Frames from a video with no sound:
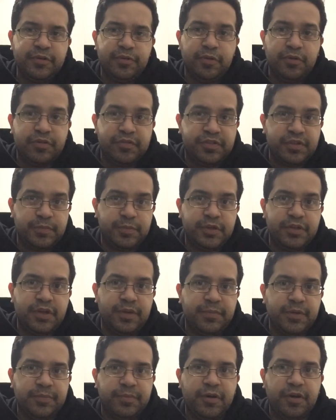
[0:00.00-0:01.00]
or
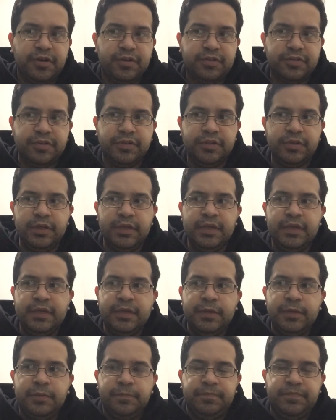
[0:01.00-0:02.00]
subatomic particle,
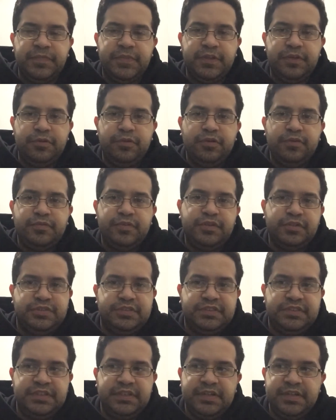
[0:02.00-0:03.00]
the
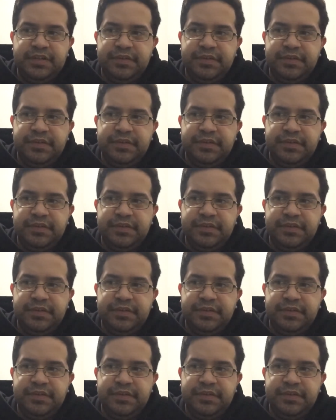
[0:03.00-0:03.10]
universe,